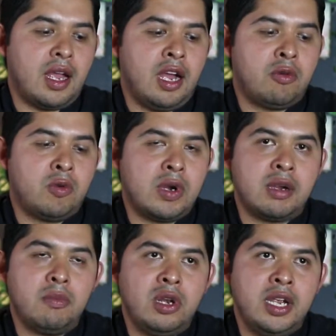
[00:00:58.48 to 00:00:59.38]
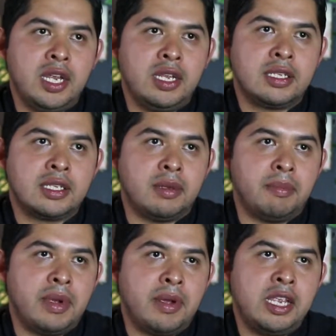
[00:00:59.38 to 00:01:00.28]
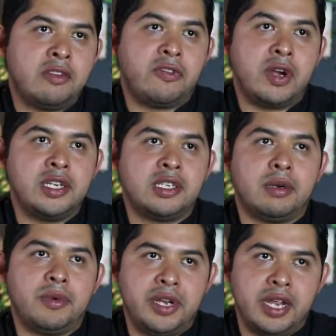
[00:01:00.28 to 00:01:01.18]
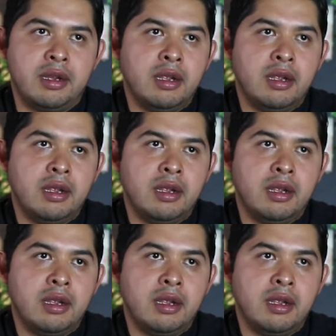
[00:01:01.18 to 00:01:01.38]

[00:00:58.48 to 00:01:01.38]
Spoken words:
Our guacamole is made fresh every day.